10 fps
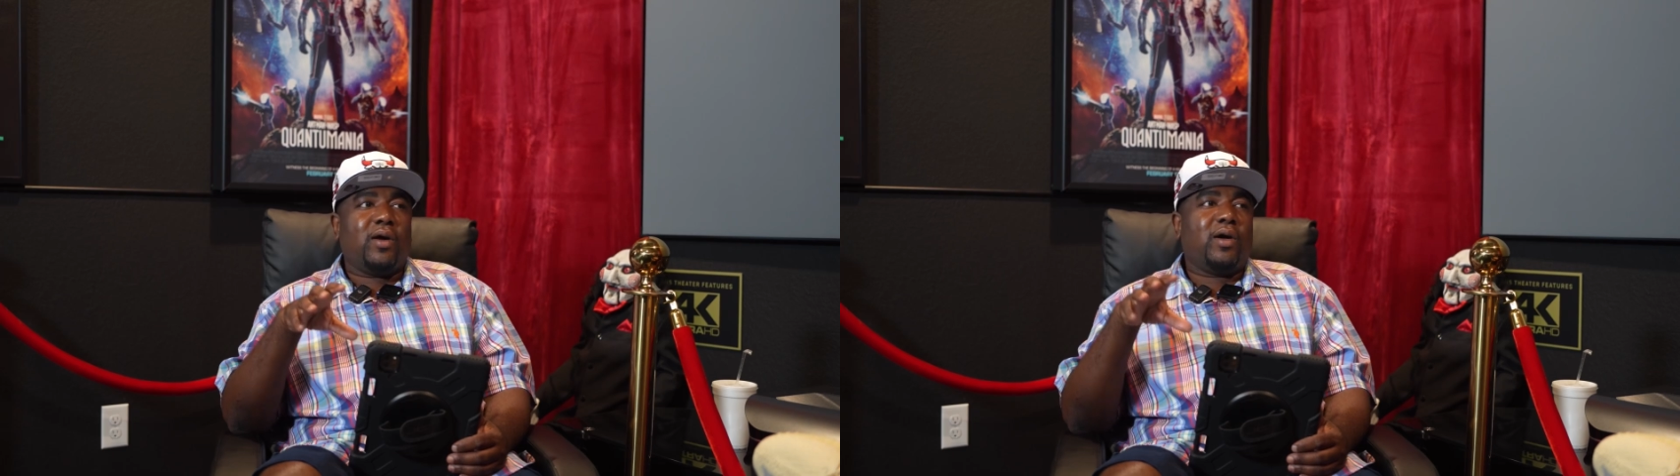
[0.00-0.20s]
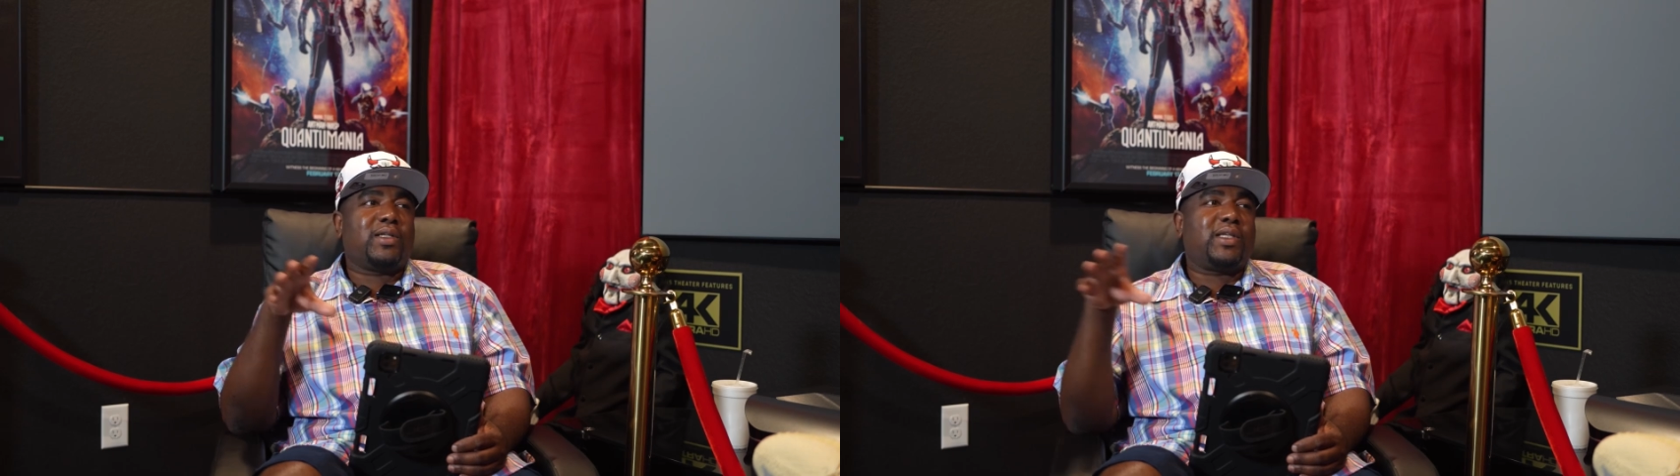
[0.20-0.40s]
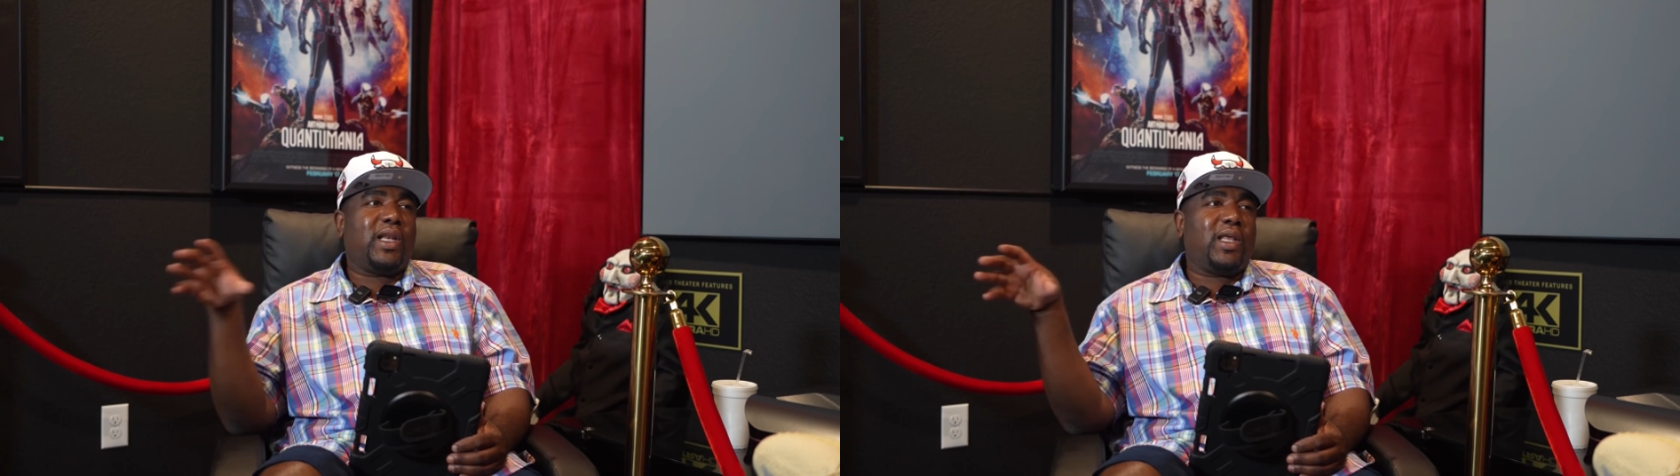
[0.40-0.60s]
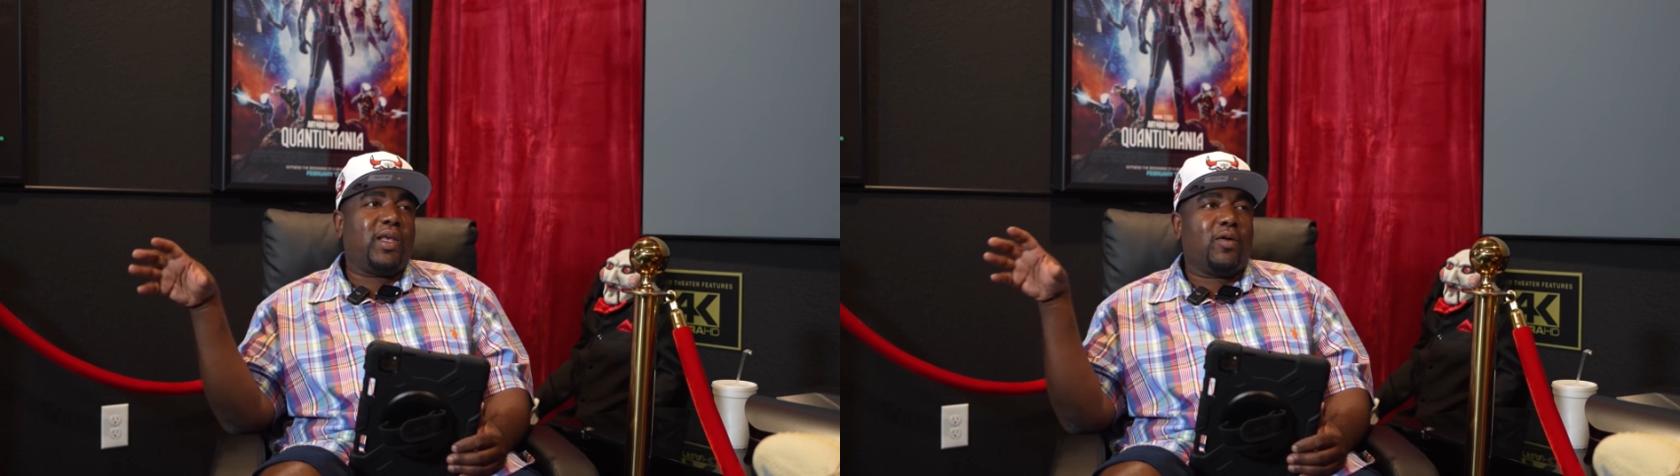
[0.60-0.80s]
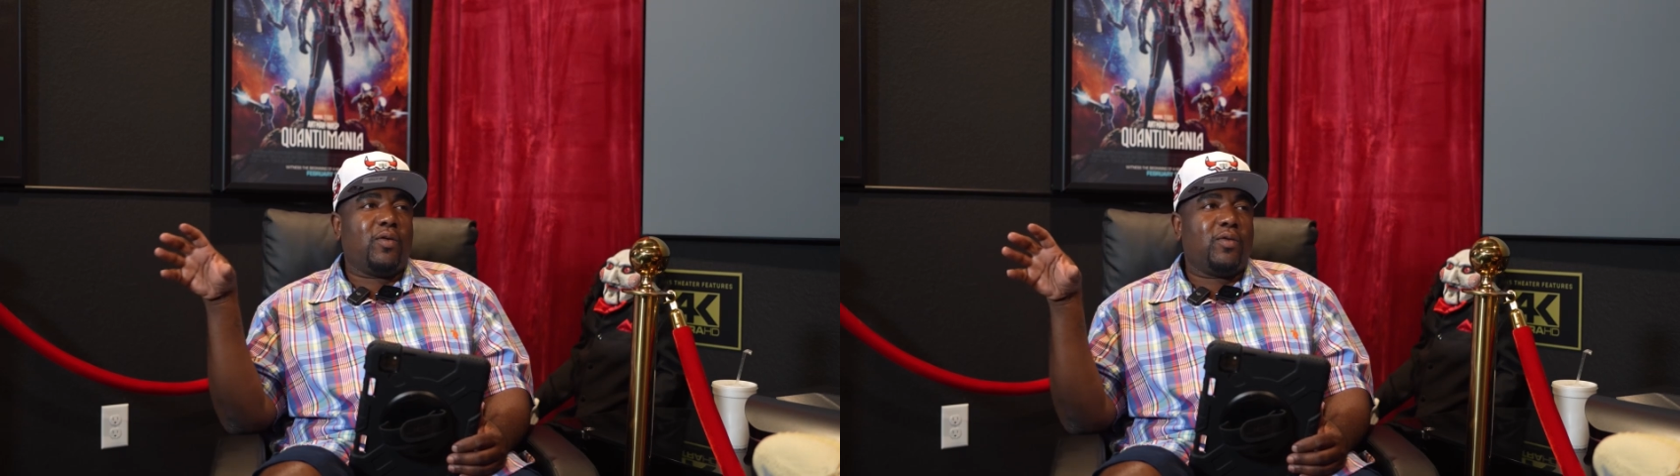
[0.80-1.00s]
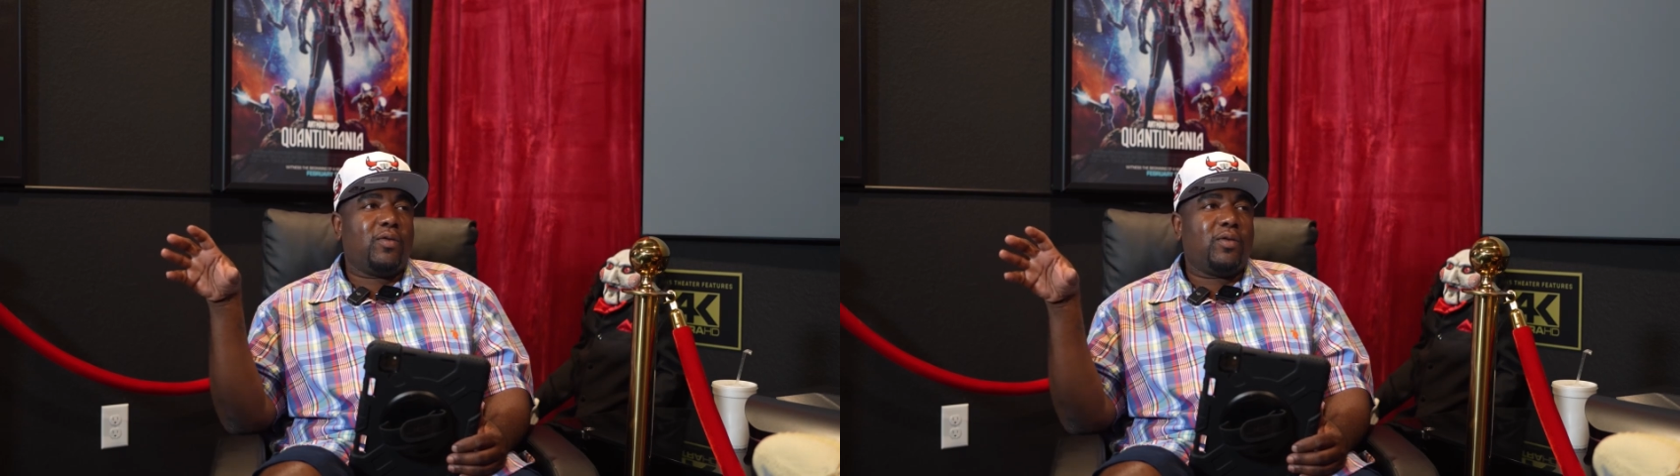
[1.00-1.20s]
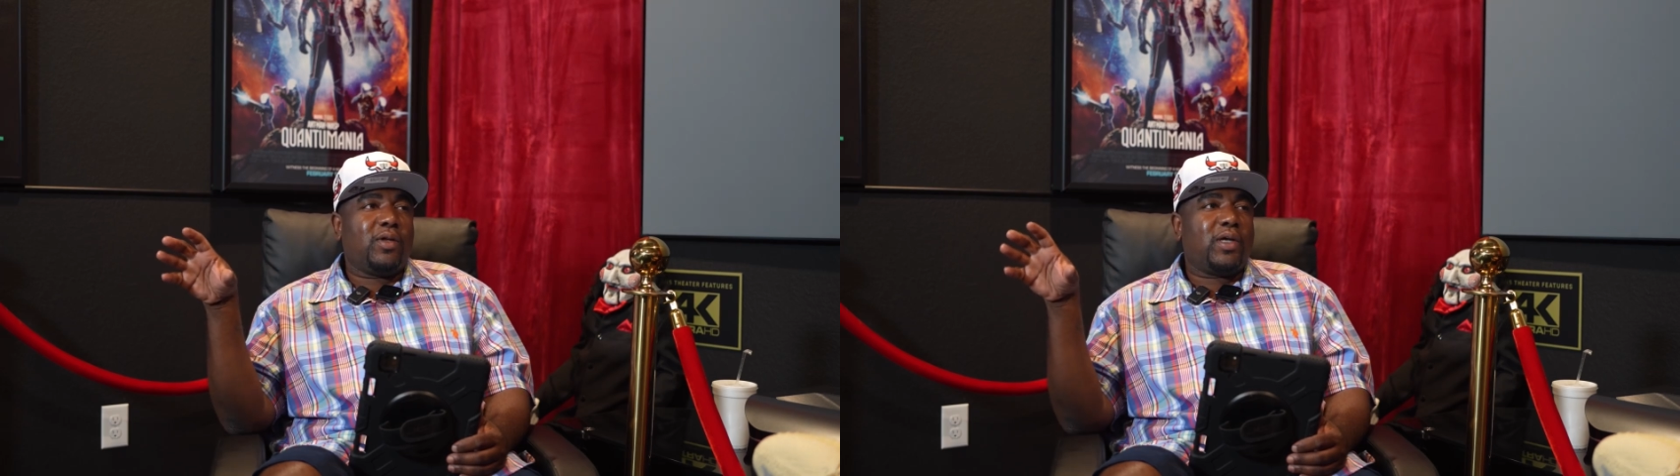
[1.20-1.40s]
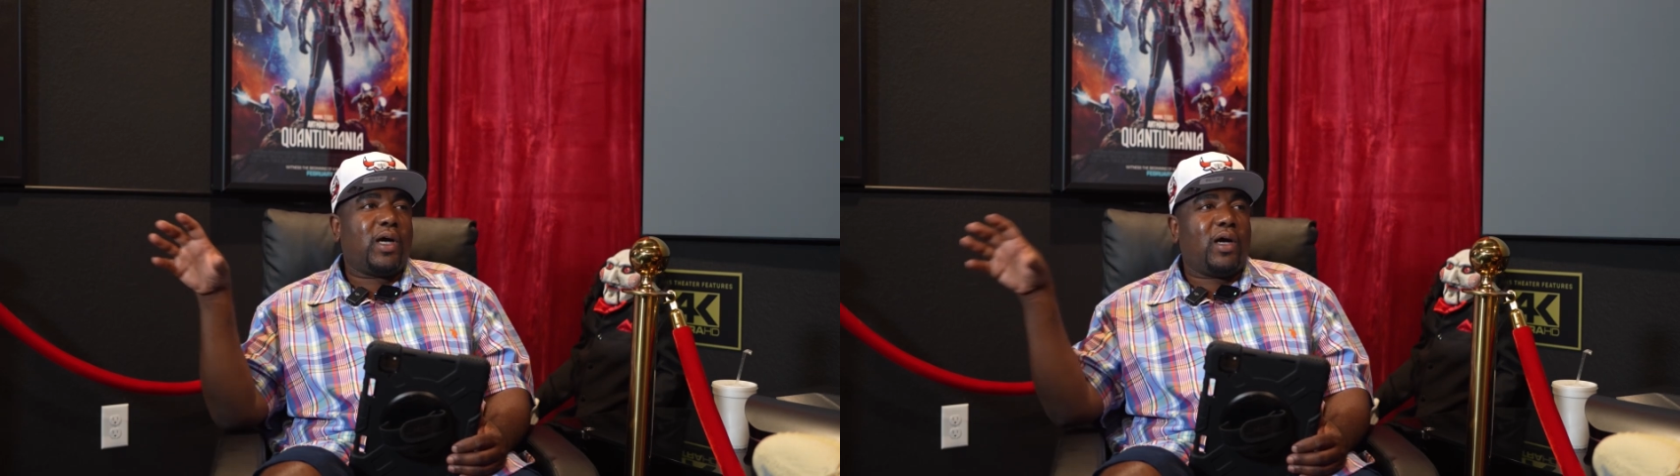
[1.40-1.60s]
are telling
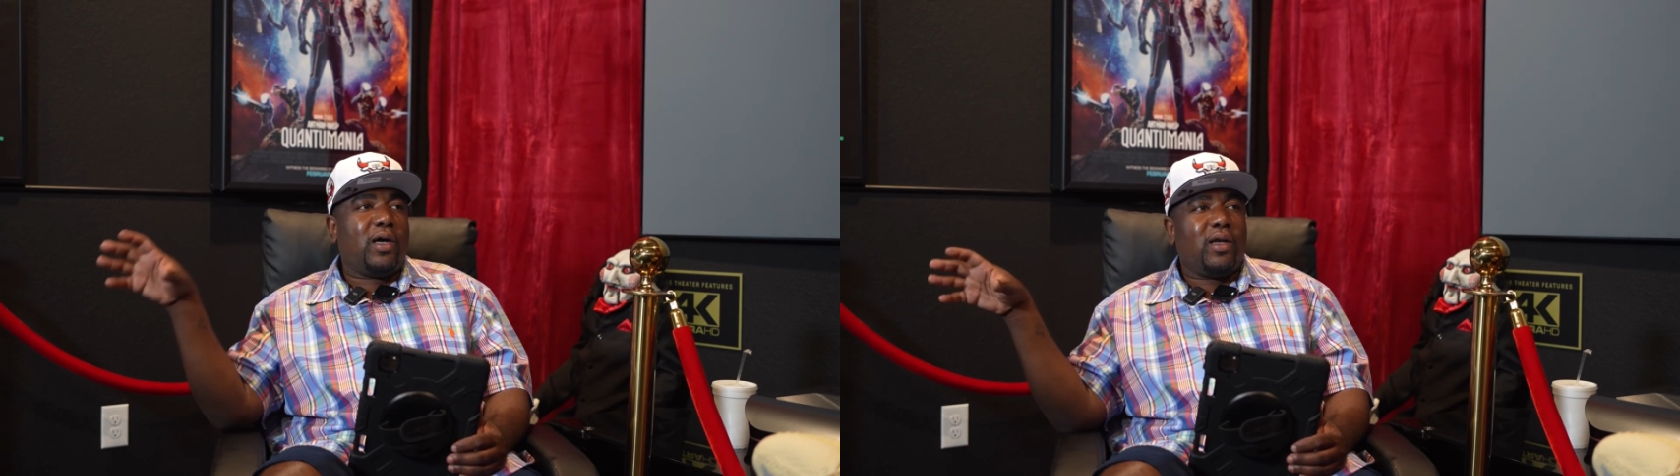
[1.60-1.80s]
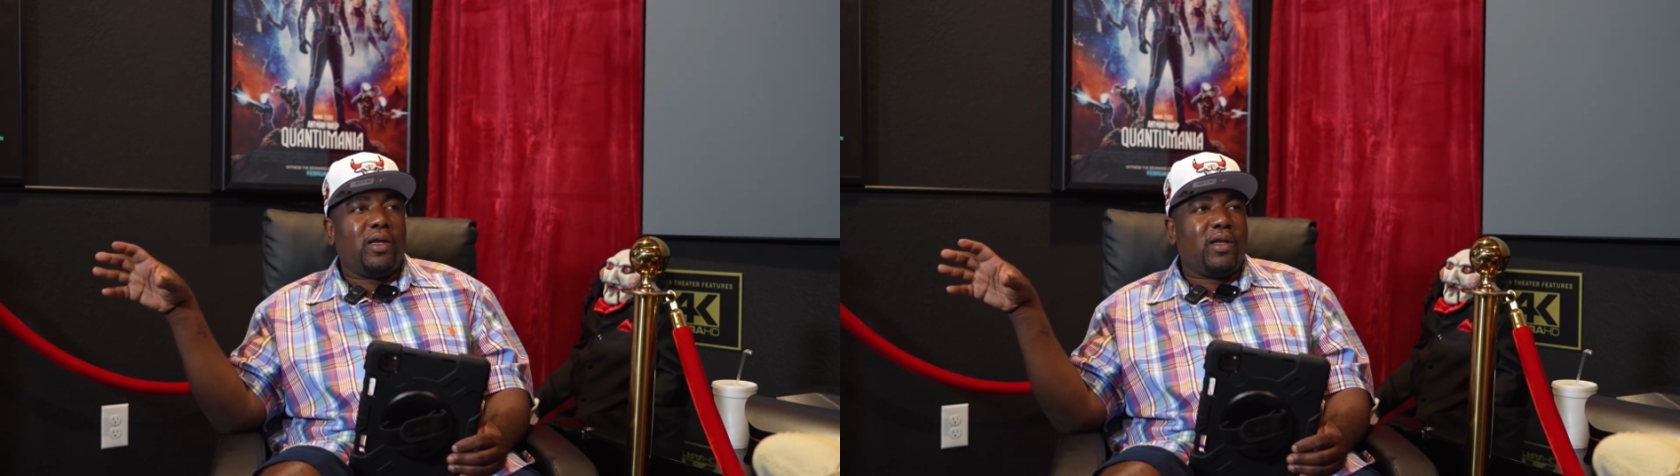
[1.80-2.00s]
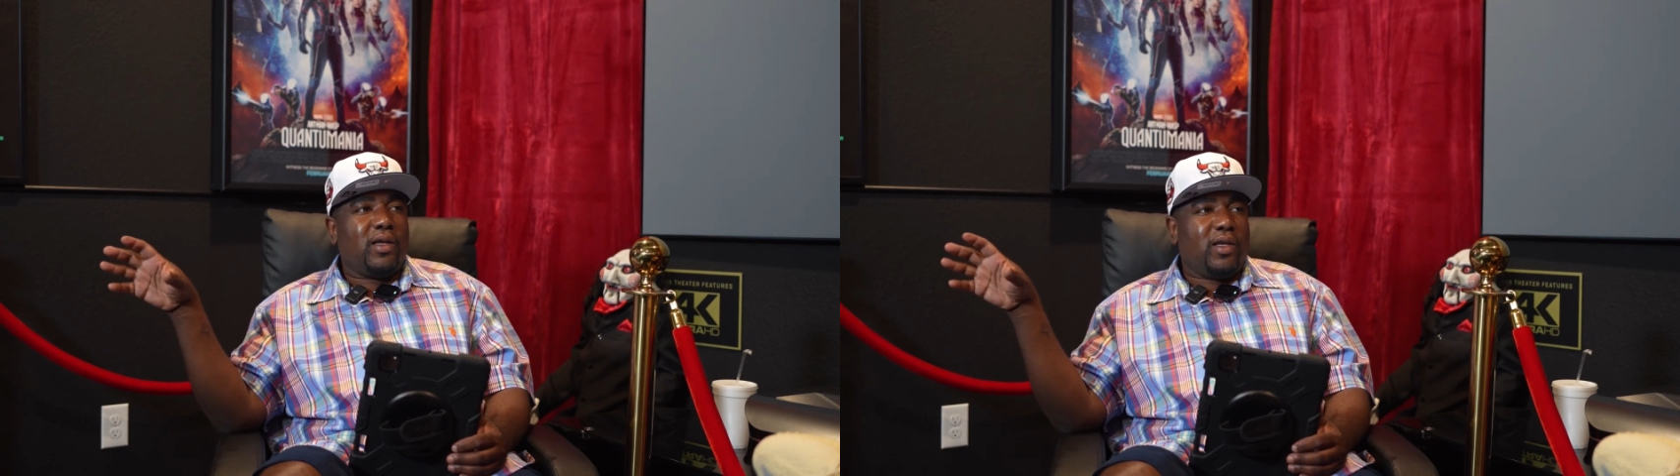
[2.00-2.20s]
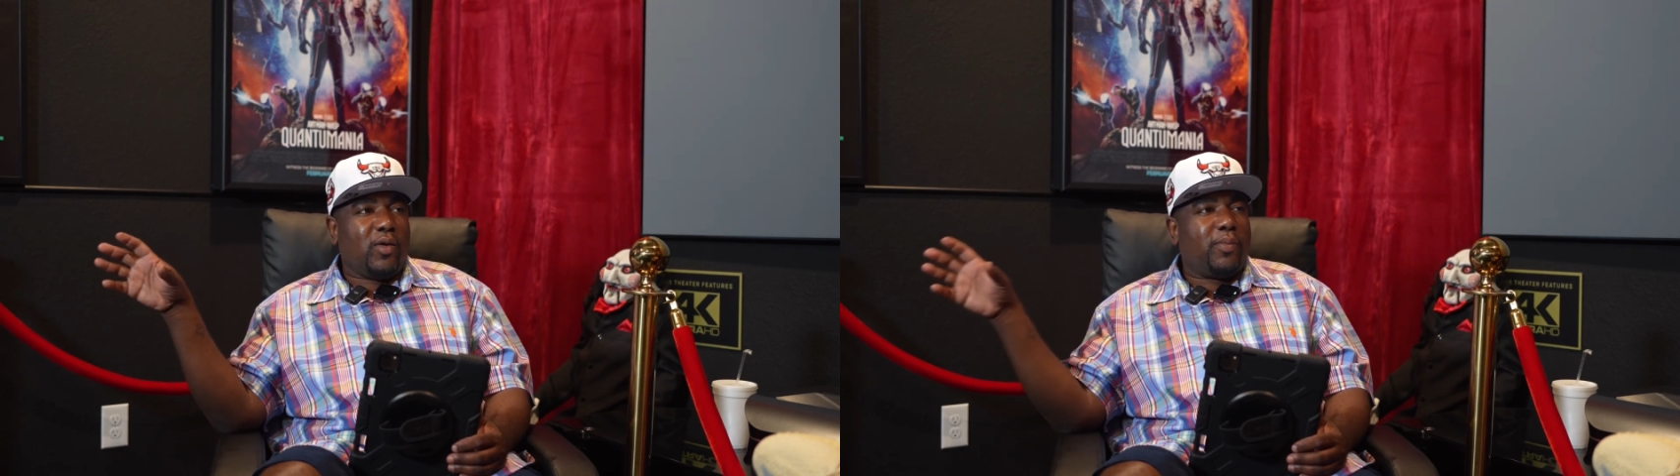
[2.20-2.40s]
your